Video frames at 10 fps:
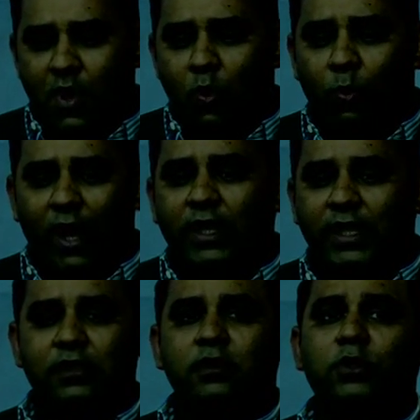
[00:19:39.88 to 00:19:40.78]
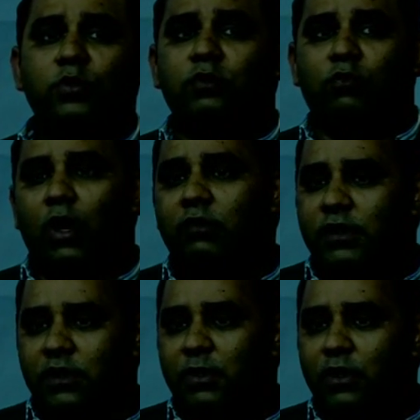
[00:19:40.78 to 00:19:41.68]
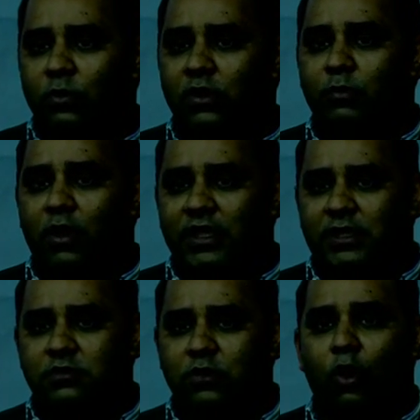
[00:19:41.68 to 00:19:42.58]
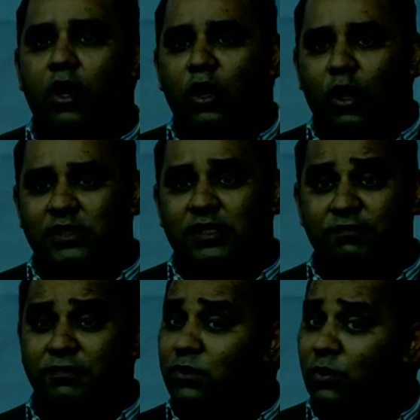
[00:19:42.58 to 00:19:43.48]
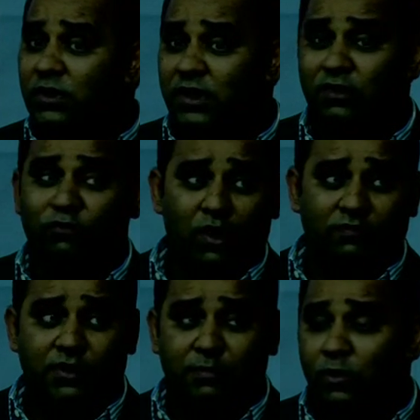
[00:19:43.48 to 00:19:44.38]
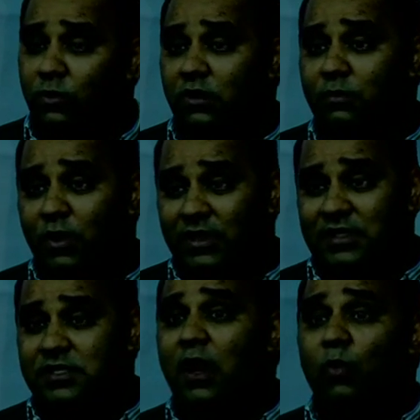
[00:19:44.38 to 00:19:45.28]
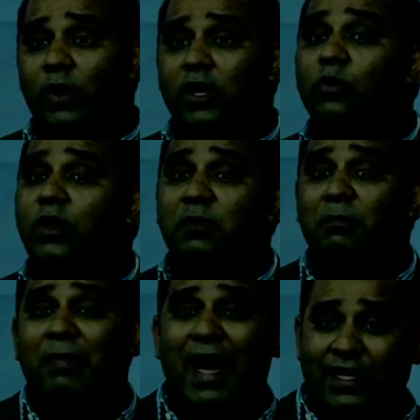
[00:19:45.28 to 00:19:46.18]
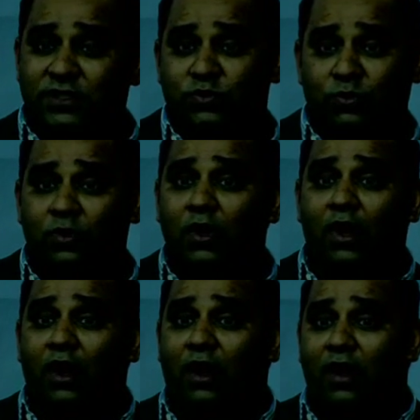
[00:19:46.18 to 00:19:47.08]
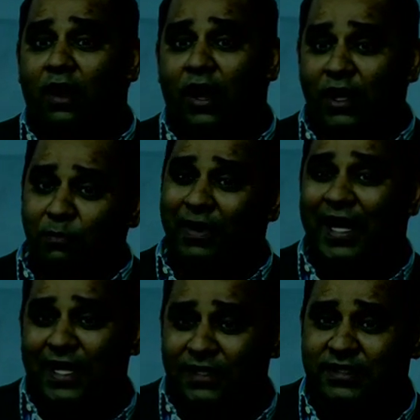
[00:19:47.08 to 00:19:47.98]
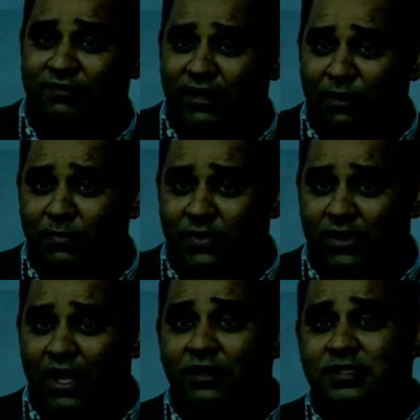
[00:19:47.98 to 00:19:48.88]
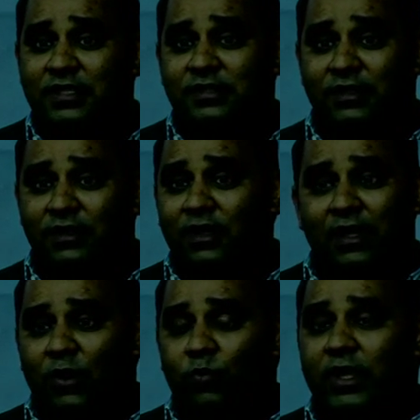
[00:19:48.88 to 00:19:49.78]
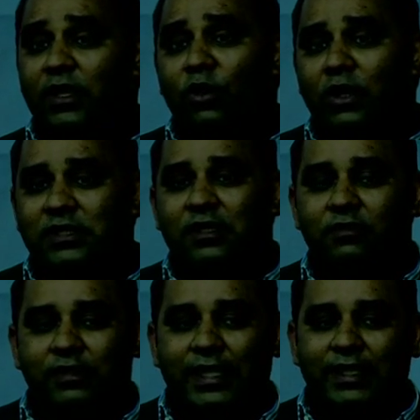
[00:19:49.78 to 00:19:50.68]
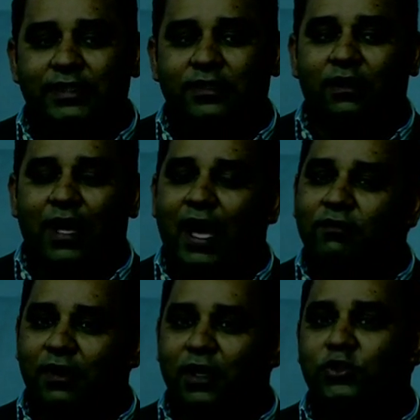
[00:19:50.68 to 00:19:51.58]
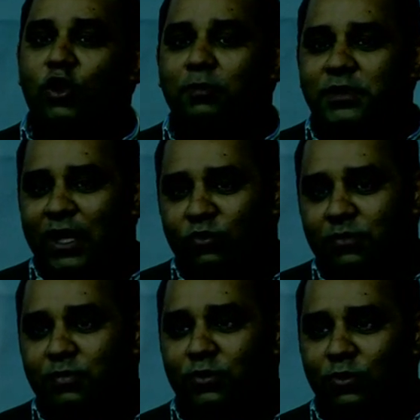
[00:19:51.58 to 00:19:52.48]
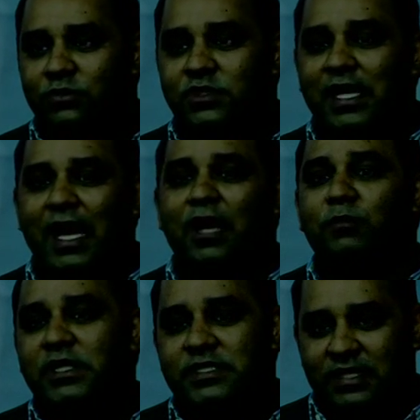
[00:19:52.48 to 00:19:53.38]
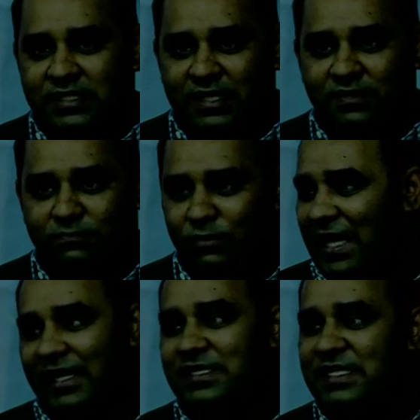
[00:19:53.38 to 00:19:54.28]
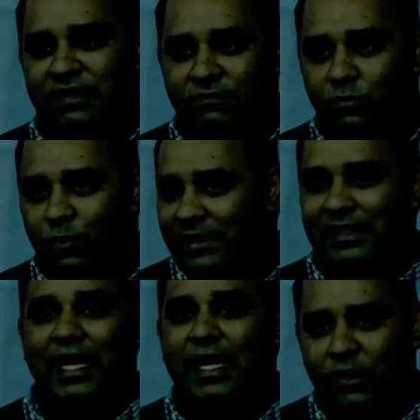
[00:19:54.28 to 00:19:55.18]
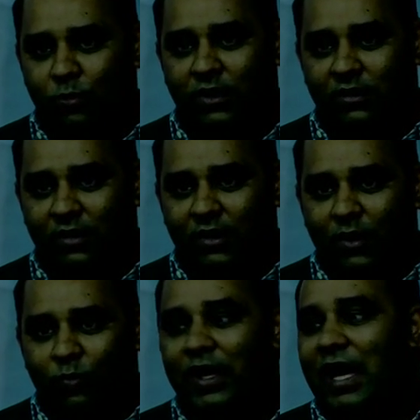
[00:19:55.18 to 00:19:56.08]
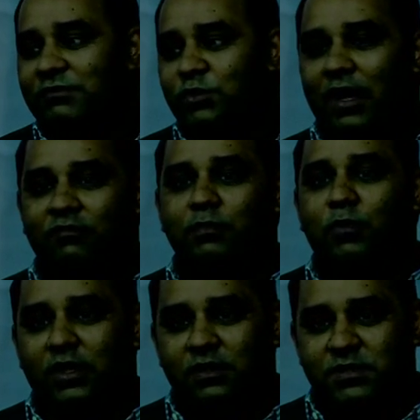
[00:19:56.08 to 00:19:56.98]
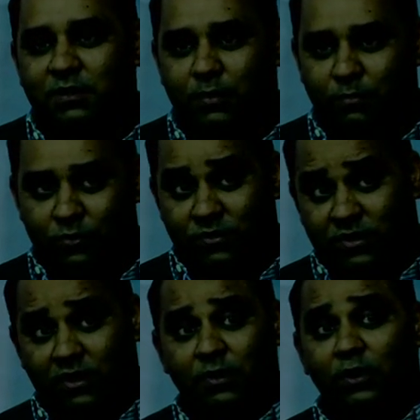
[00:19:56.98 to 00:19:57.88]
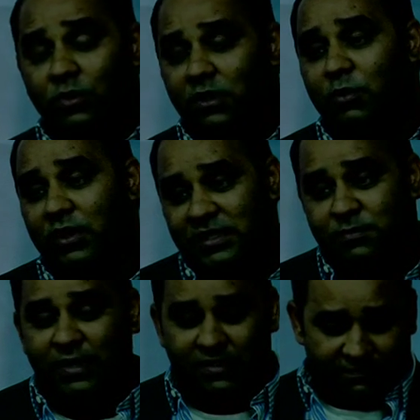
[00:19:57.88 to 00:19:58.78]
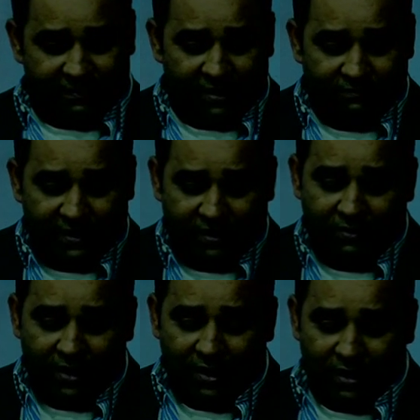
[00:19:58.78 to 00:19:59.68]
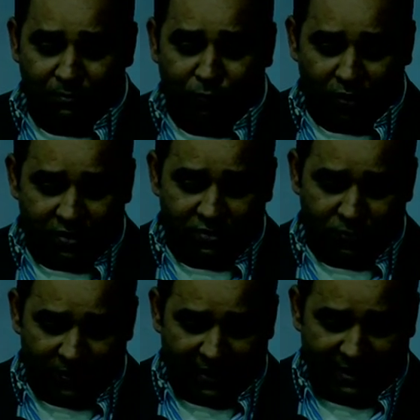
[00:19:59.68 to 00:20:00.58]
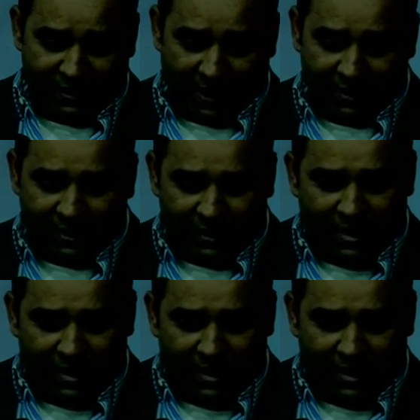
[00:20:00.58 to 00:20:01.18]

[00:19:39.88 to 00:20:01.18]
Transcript: One, either you involve urban local bodies or not. If you don't involve urban local bodies, we are going back to unplanned development, unless until we cannot really have a top-down approach and be successful. That has never worked anywhere. We have to have a bottoms-up approach. Urban local bodies plays very, very important role in that.